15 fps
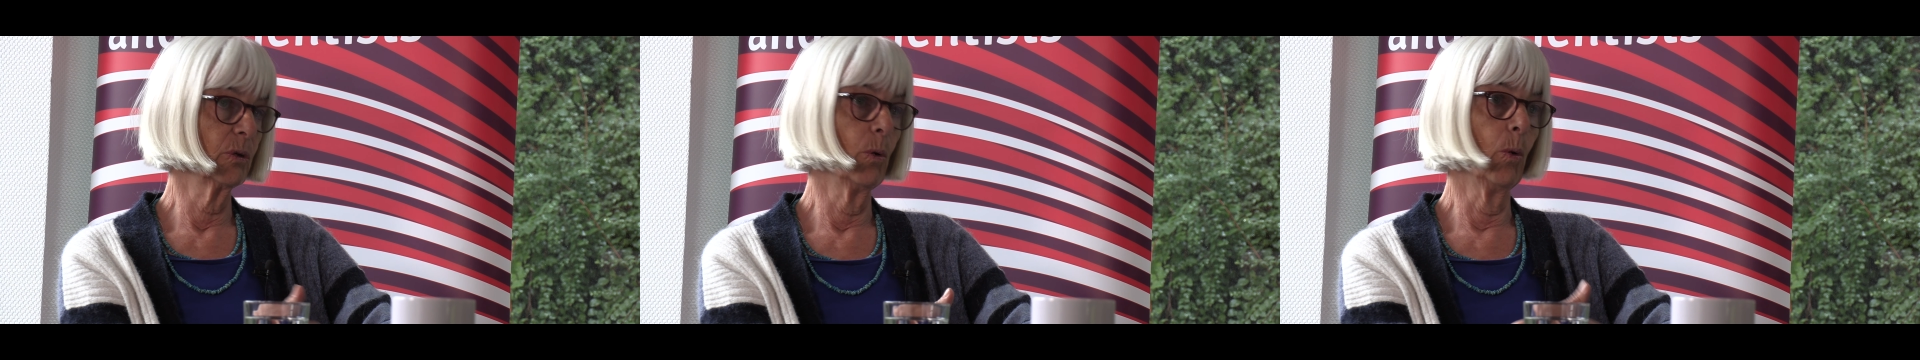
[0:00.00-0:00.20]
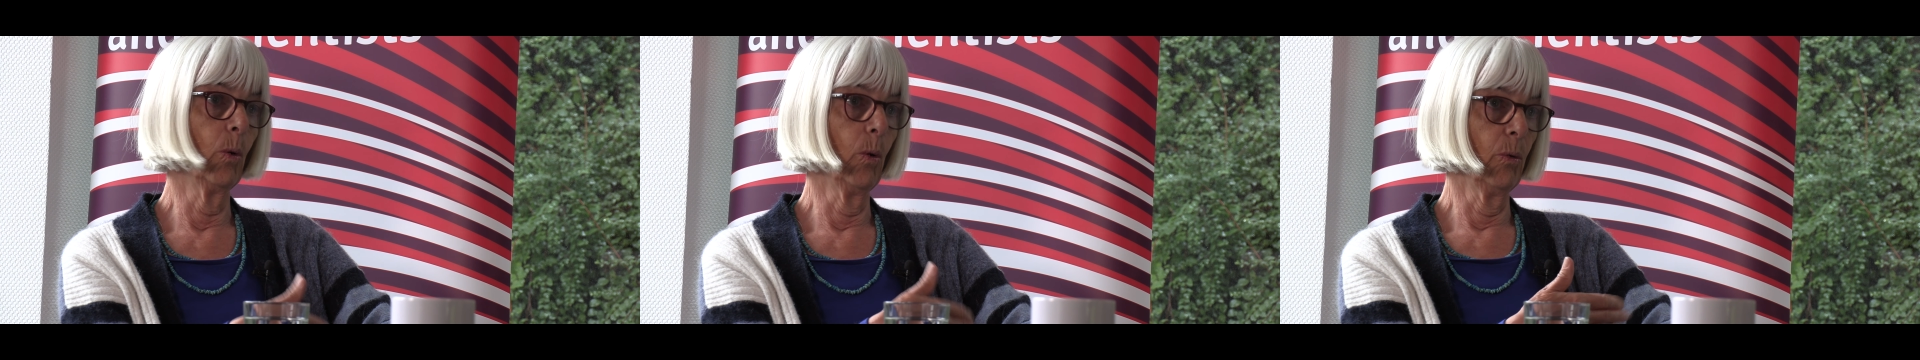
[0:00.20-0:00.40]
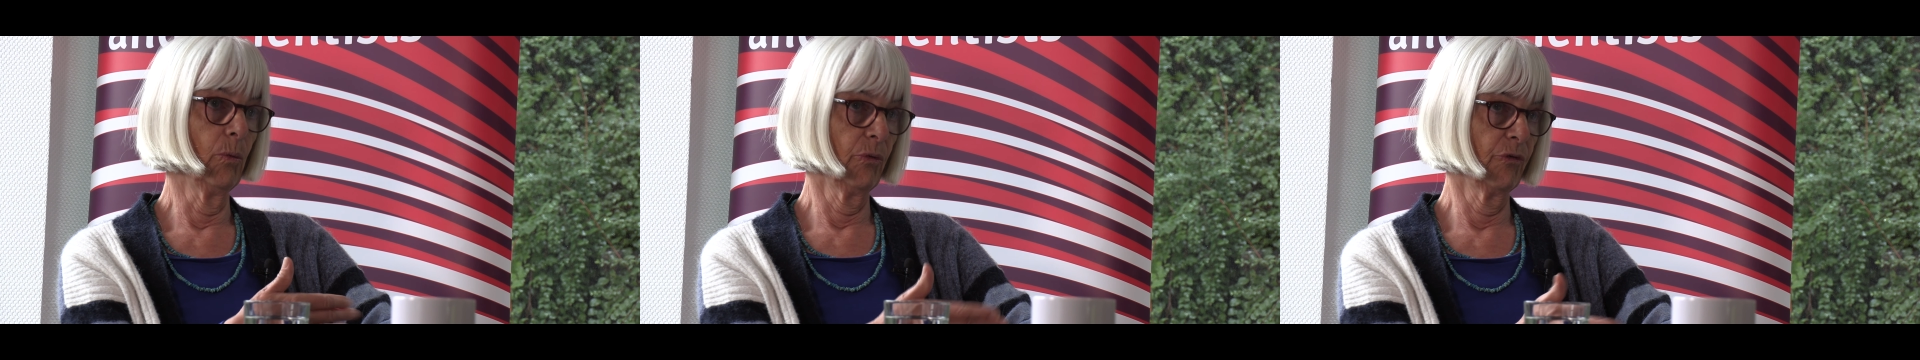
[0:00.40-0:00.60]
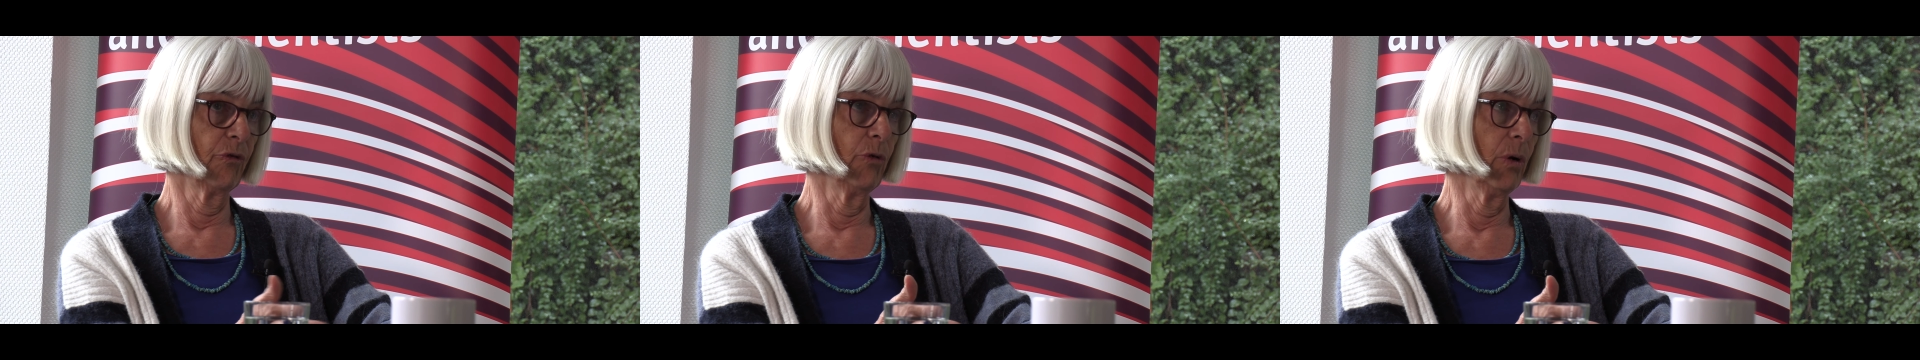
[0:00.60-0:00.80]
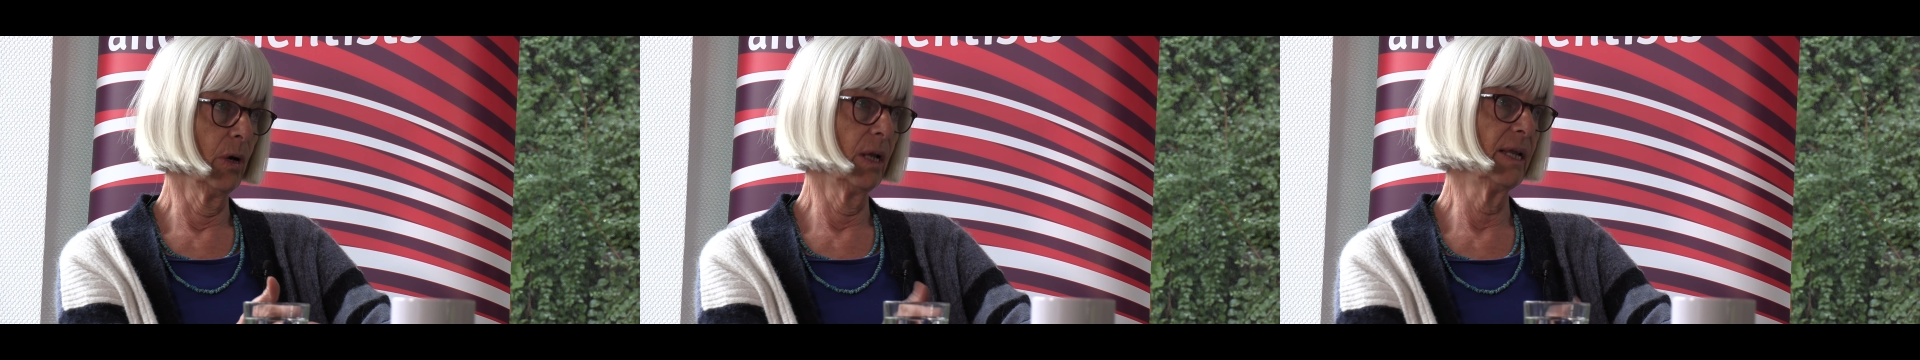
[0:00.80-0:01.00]
or
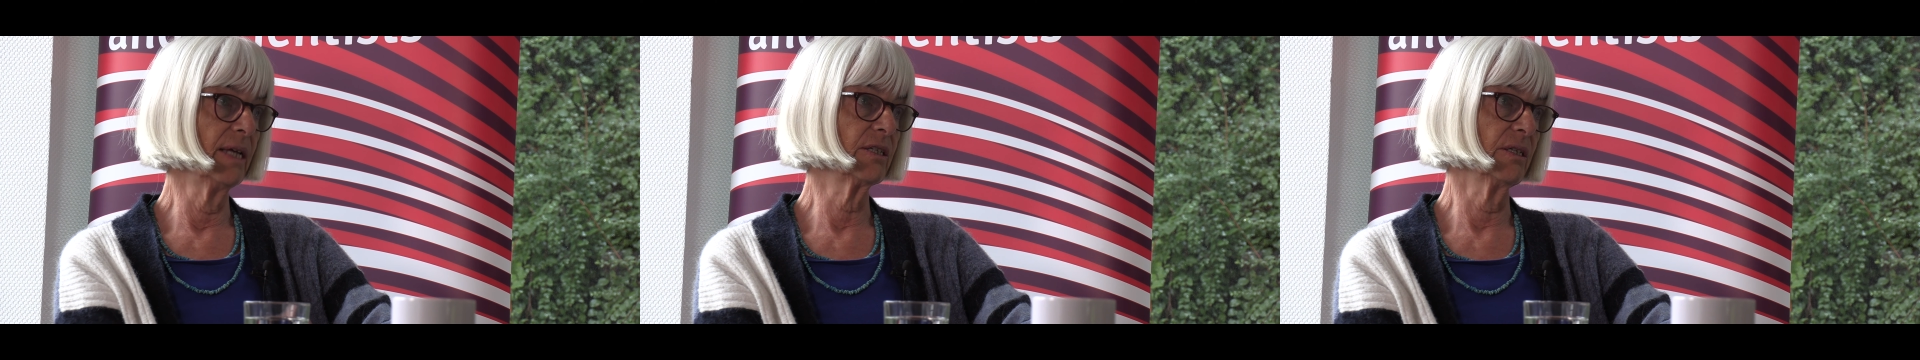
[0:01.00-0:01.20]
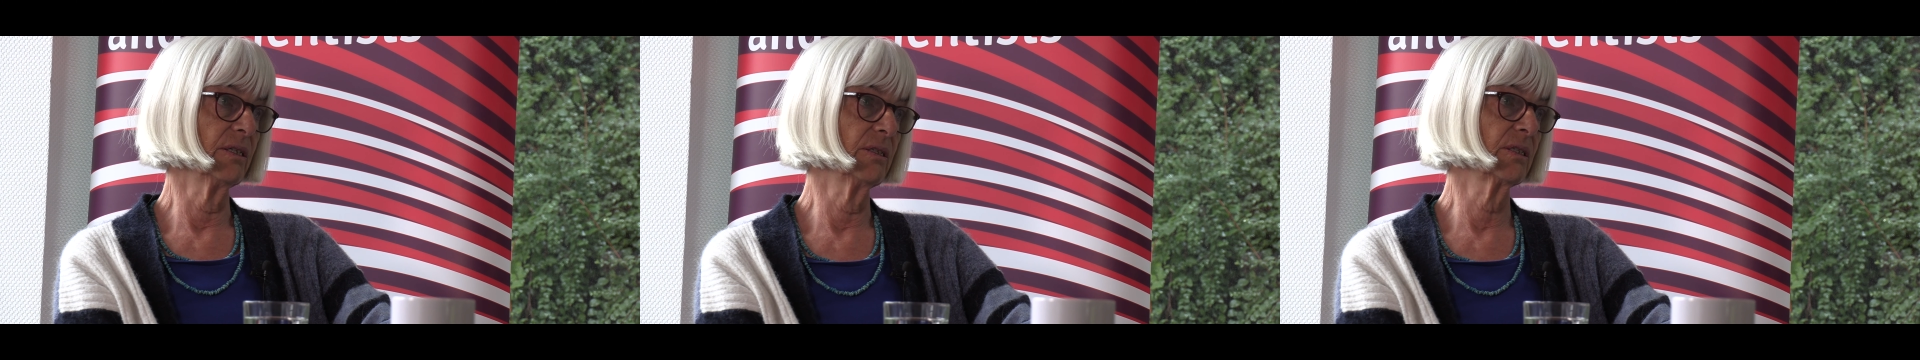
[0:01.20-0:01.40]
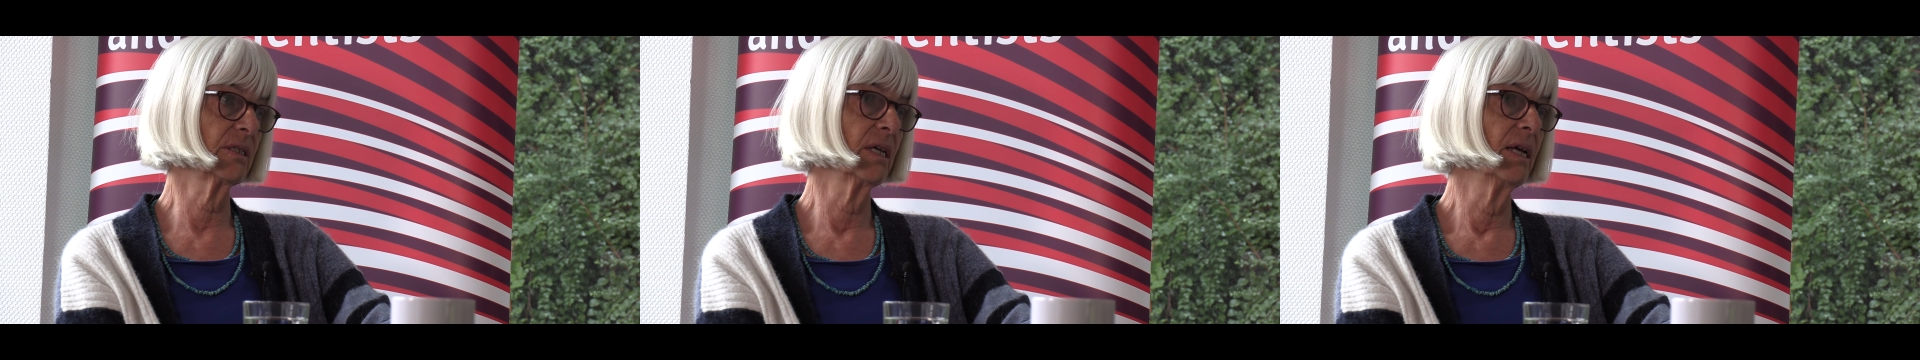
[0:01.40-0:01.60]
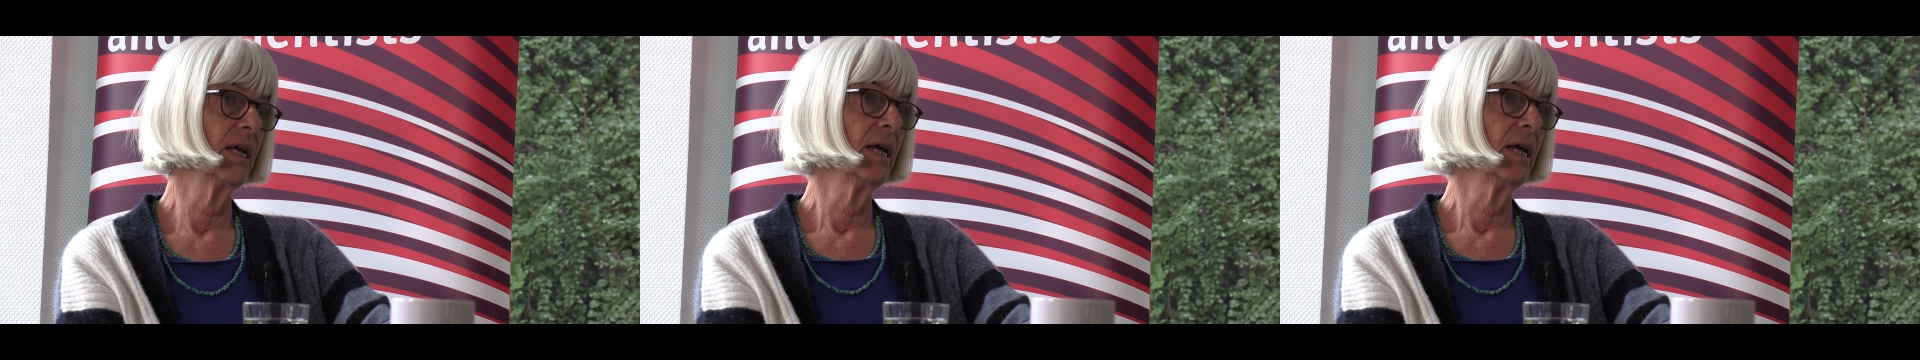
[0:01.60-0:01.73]
through her letters.